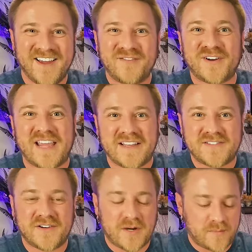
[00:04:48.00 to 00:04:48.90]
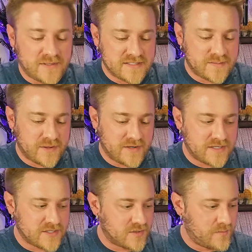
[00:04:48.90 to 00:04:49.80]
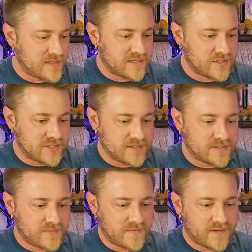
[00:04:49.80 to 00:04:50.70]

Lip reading: for Cancer here, please, Spirit. Additional messages.